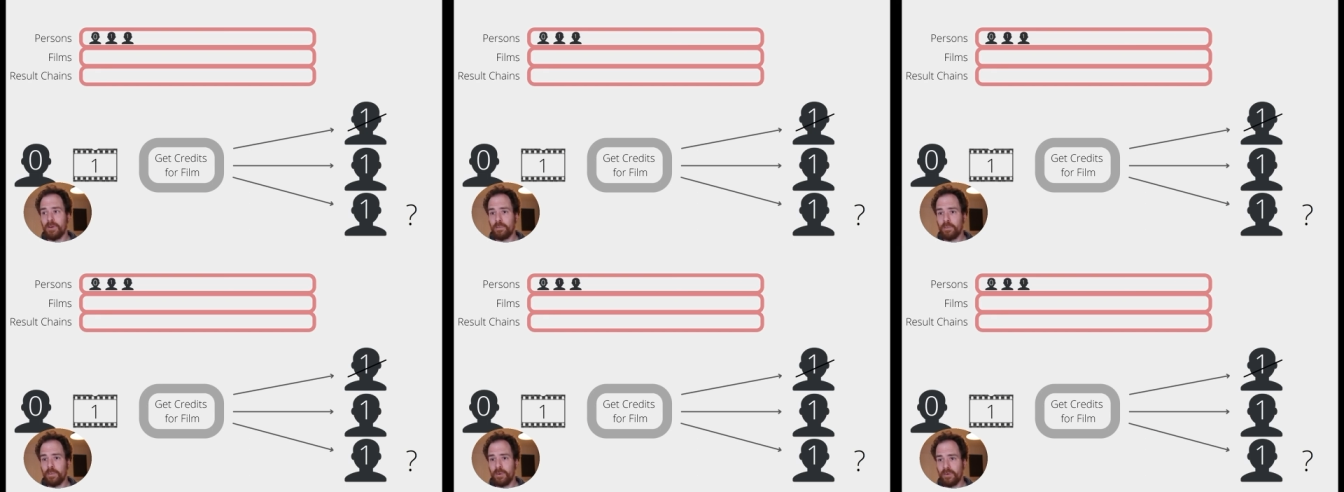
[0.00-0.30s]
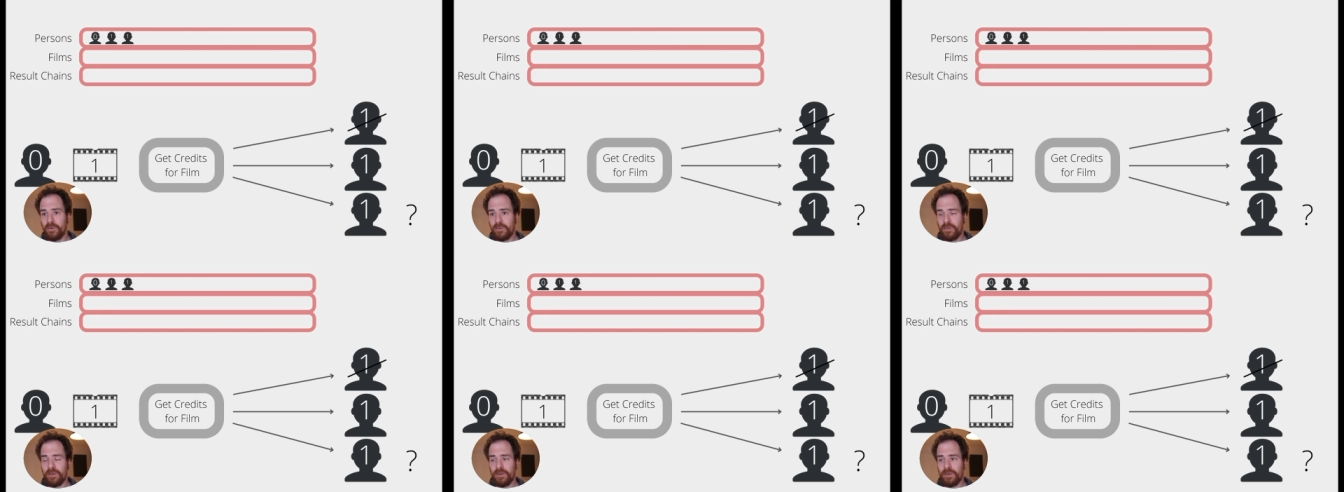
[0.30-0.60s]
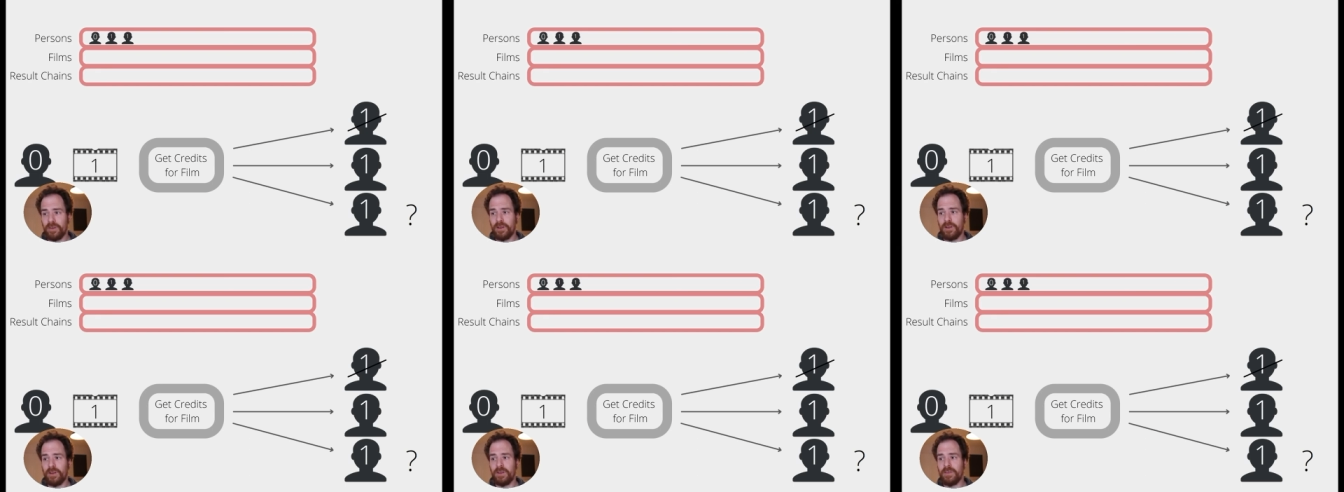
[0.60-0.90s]

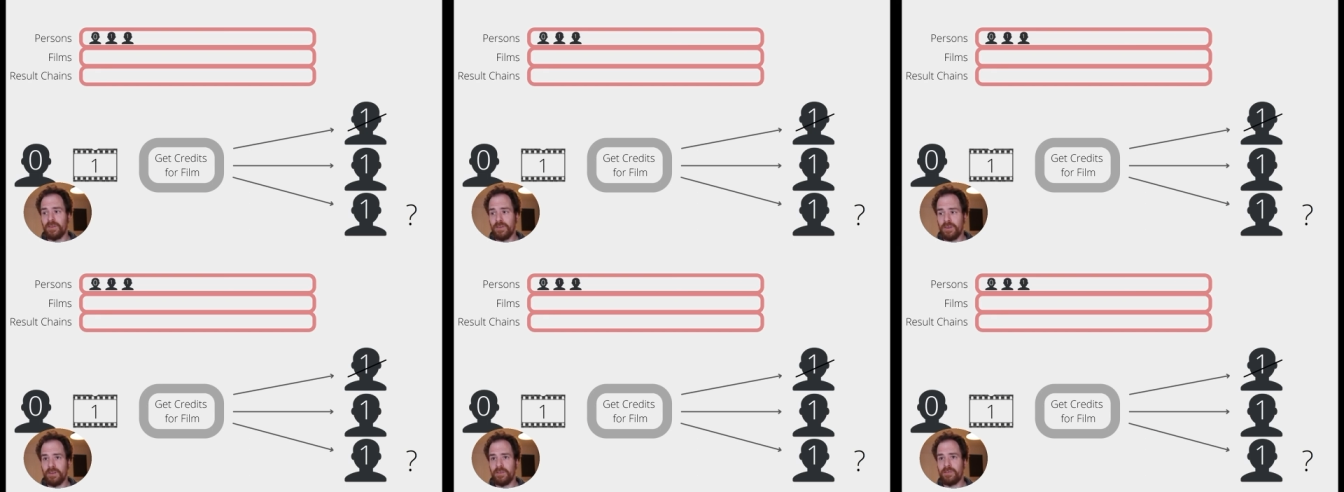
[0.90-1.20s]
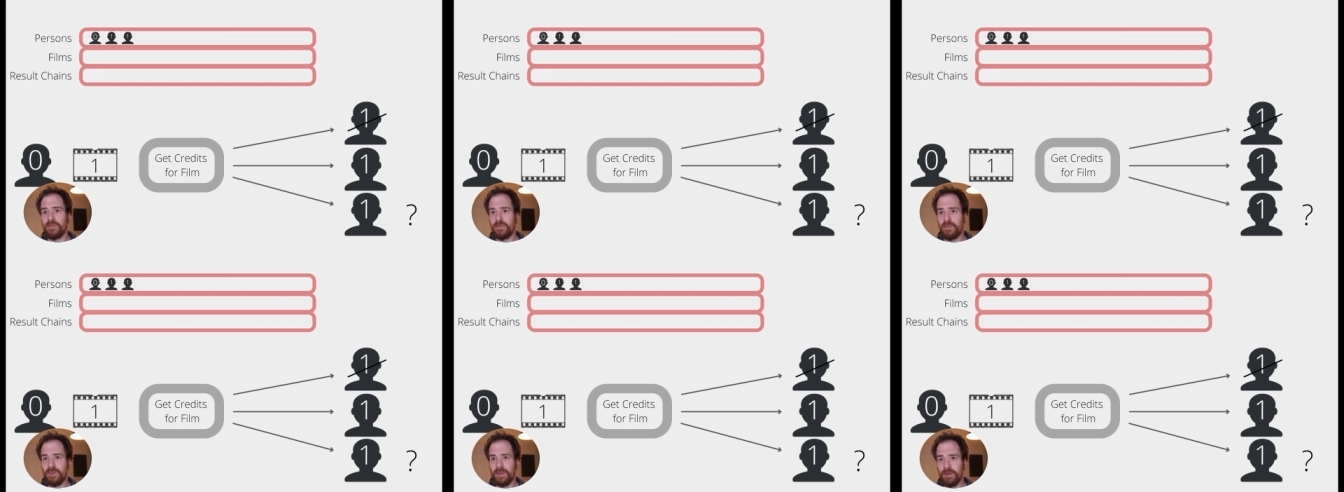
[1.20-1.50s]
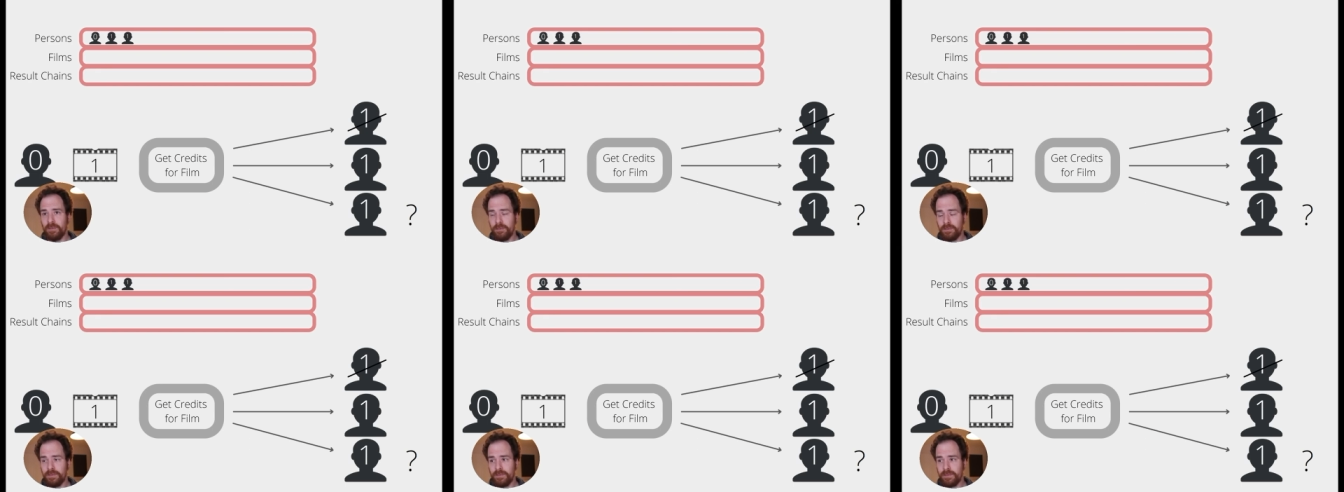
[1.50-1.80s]
person on this
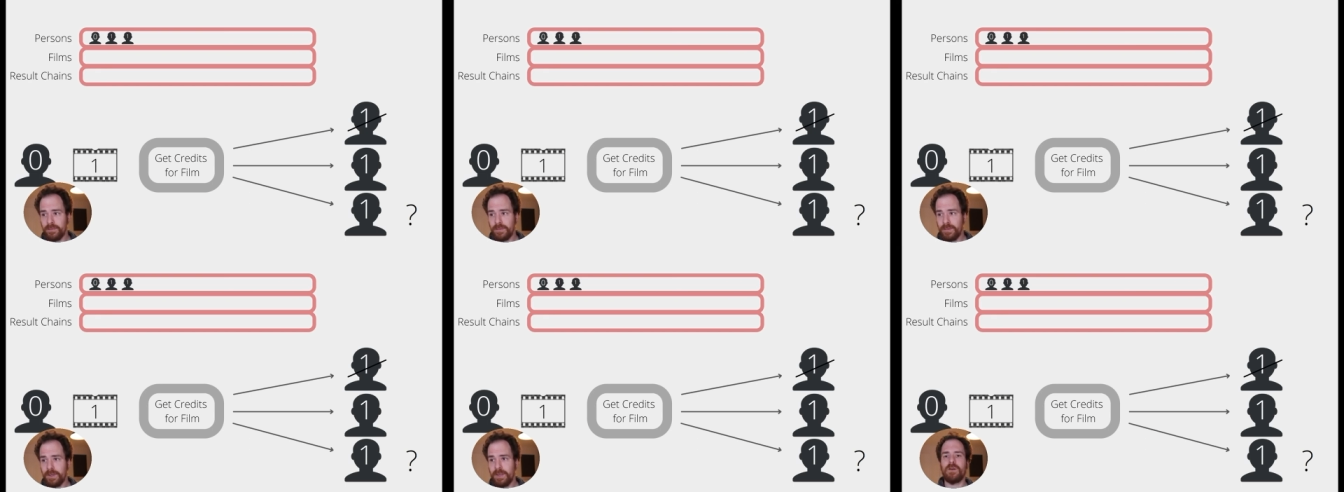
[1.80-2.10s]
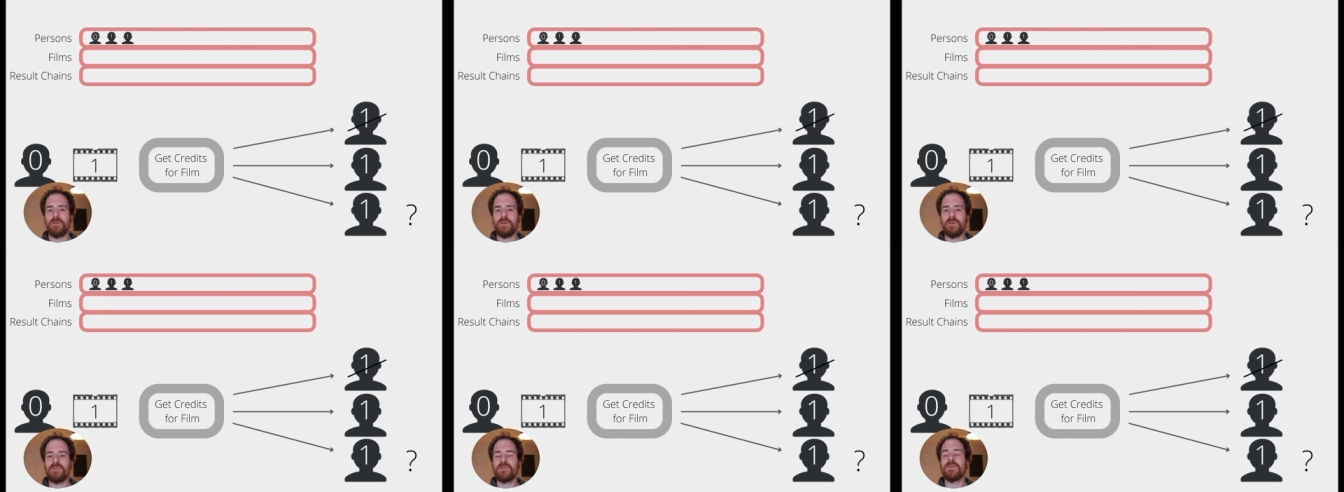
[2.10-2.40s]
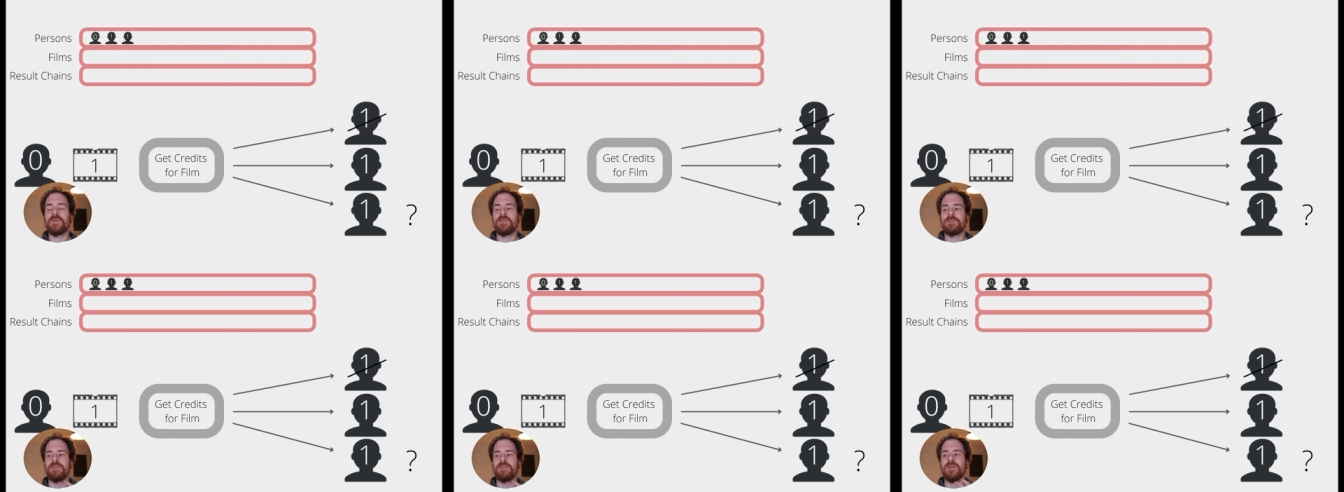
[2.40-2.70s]
film once
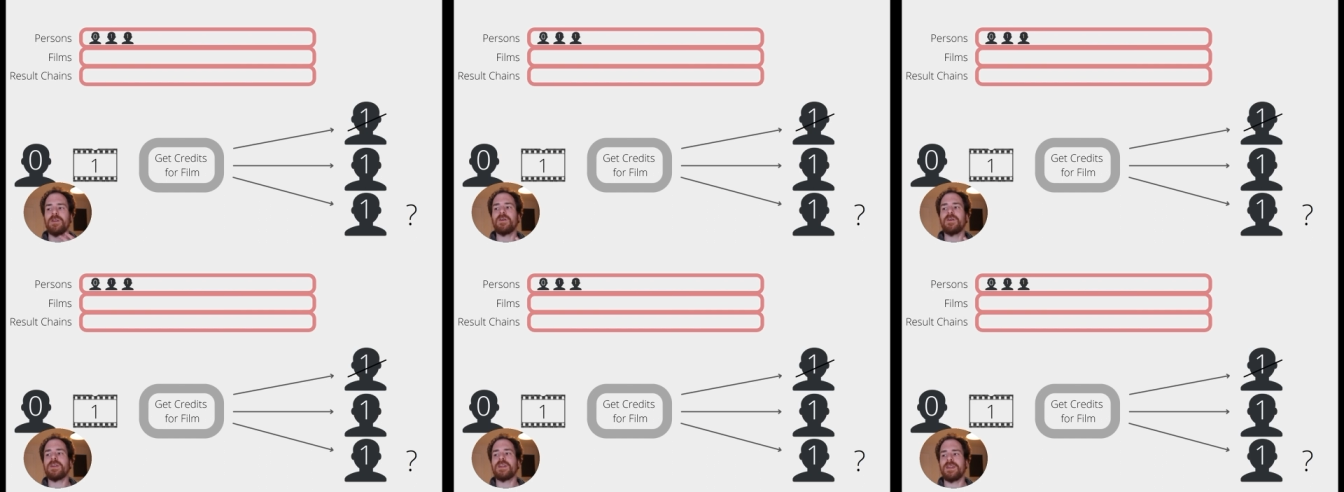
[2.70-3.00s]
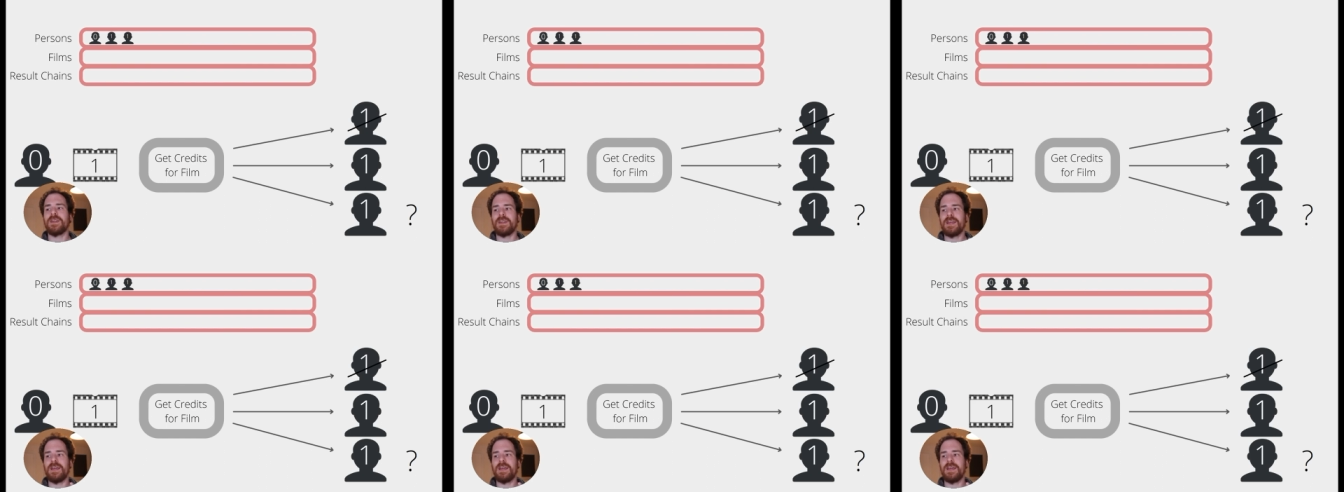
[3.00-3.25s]
we've looked at